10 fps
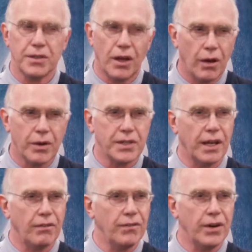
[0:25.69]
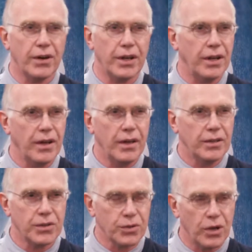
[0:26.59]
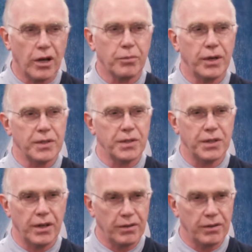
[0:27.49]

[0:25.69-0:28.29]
always had a very strong presence here.